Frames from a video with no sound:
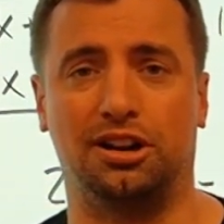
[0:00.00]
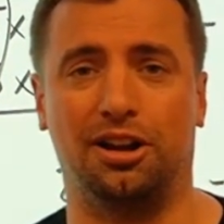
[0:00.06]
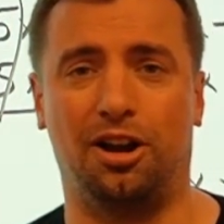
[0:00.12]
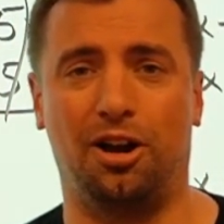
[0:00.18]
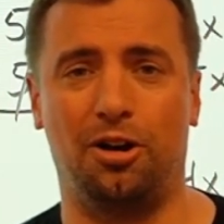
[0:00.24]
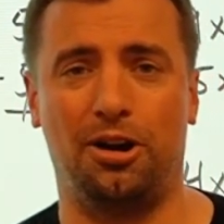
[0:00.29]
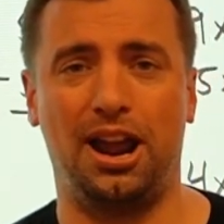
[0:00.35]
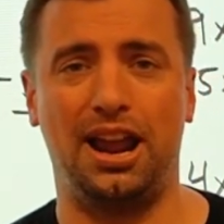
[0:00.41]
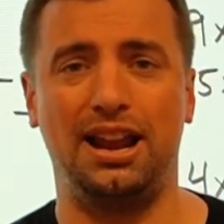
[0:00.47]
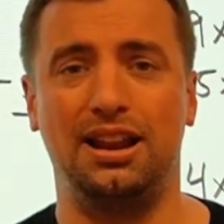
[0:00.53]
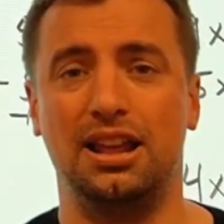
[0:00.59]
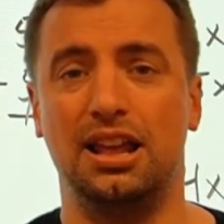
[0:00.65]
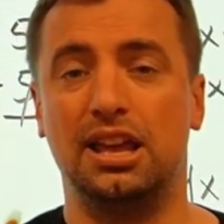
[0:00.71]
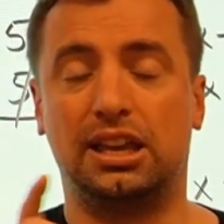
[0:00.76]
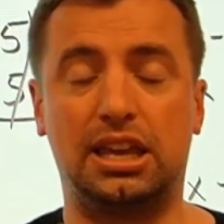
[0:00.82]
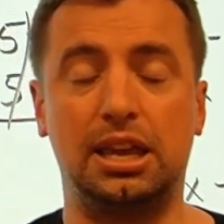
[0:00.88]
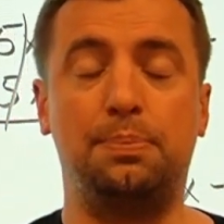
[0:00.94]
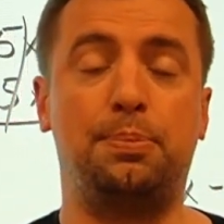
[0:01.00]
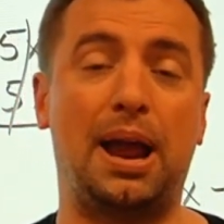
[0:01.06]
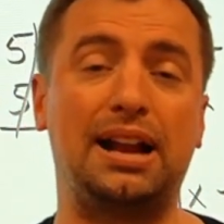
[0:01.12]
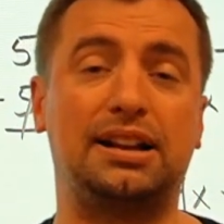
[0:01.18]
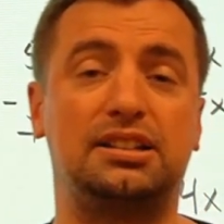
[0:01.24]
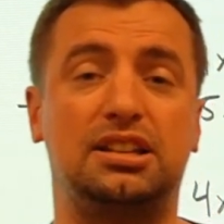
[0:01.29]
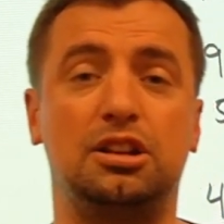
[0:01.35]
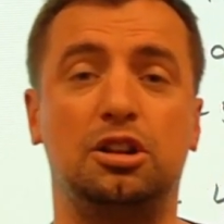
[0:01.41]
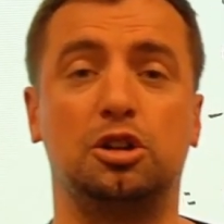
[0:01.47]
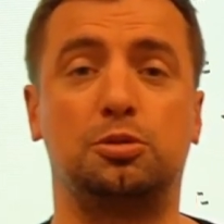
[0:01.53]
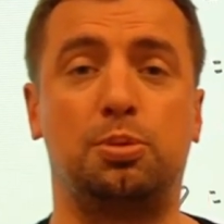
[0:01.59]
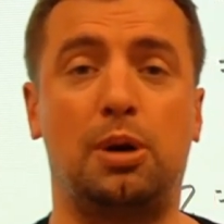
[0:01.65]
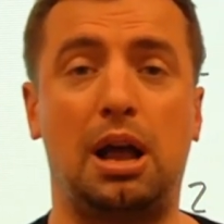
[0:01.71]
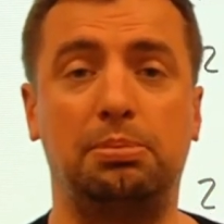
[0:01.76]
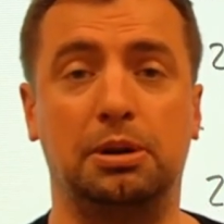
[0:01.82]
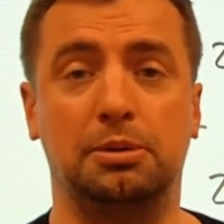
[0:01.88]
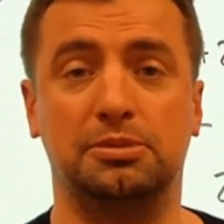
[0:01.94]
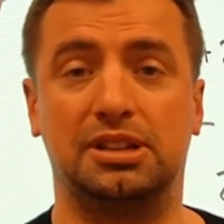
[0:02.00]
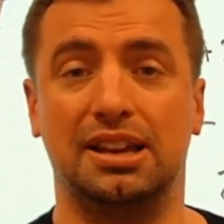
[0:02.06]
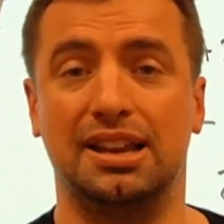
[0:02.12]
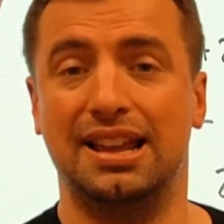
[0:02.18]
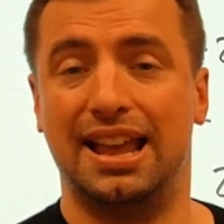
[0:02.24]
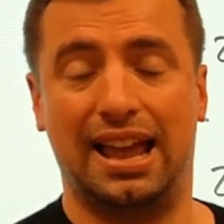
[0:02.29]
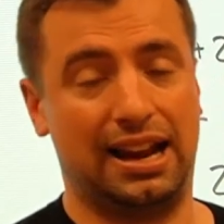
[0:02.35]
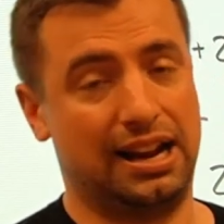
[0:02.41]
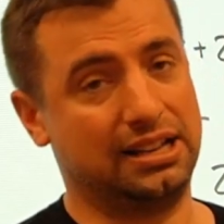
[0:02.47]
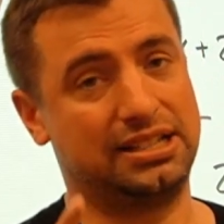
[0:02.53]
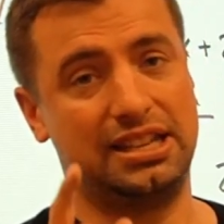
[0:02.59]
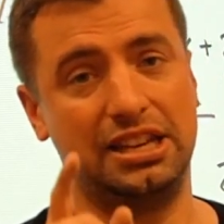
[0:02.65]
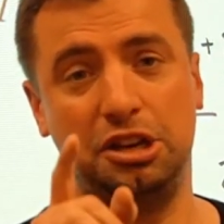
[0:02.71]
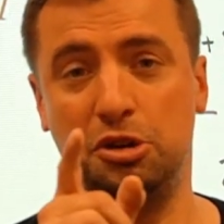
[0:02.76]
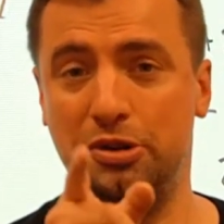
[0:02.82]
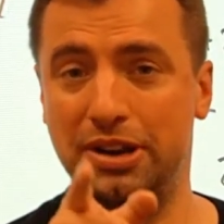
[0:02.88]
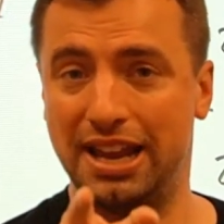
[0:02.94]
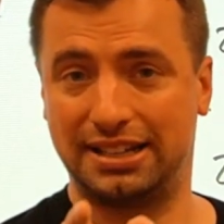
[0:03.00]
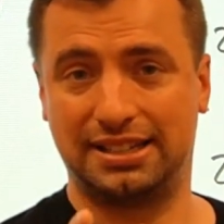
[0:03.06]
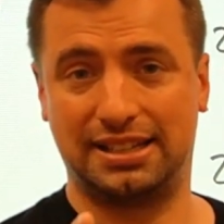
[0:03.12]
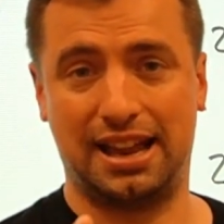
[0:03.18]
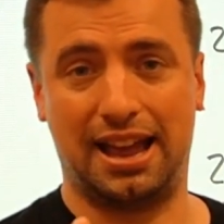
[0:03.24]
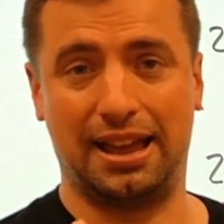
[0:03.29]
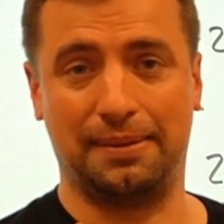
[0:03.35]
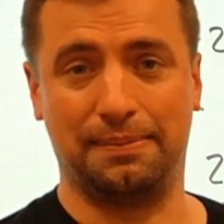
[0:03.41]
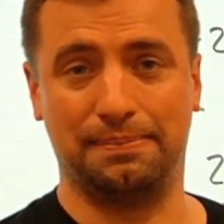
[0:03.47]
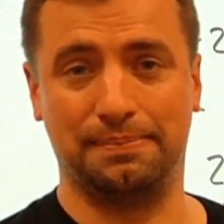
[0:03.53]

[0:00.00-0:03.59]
All right? Keep practicing those problems, and I'll see you next time.